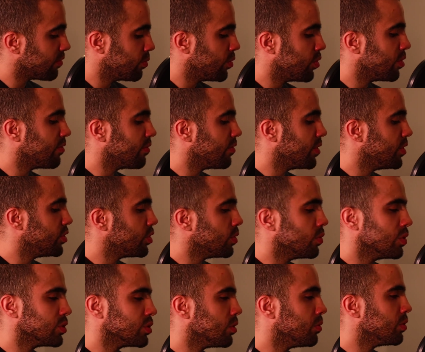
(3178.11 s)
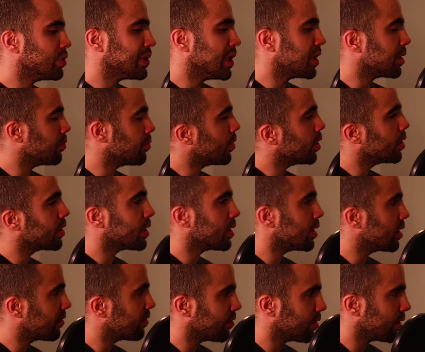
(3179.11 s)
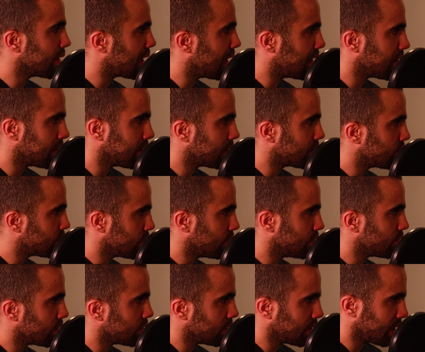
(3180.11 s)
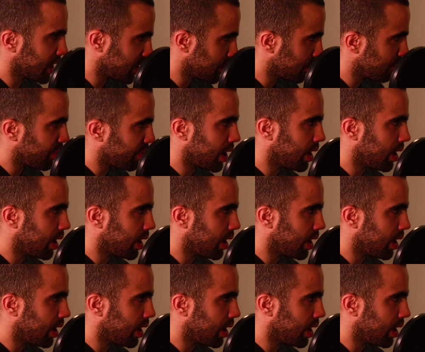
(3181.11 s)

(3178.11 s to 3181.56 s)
of her motivation was almost like marketing for the Catholic Church and the gain of